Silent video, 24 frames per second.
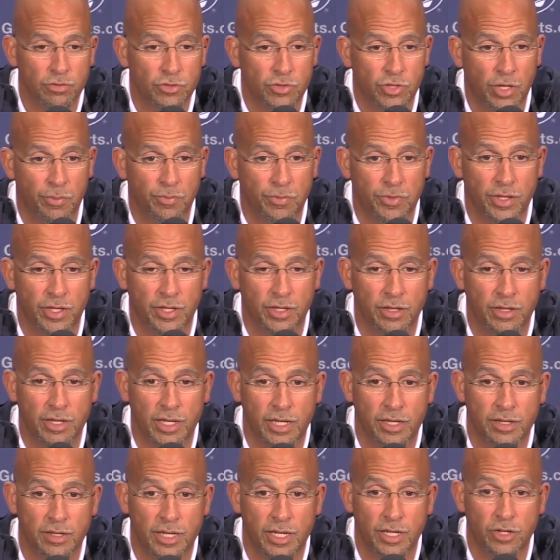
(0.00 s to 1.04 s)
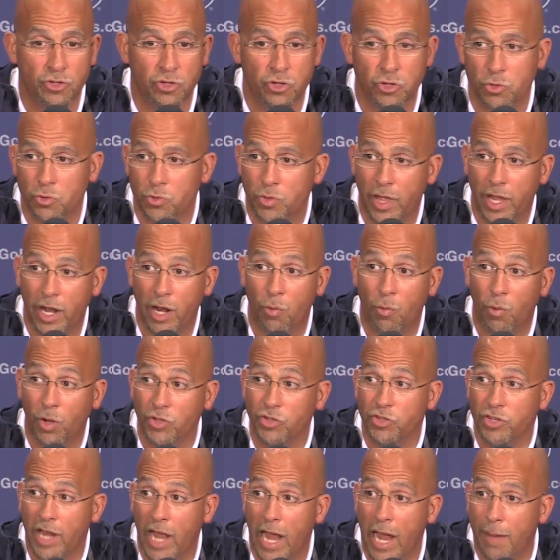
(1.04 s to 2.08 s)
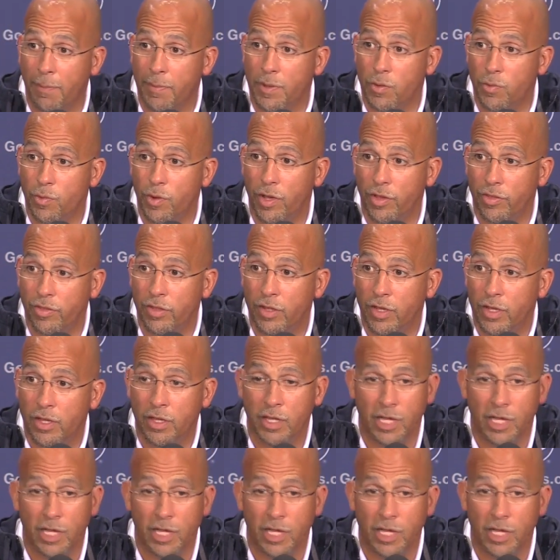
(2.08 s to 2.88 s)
something he did do that I wasn't happy with.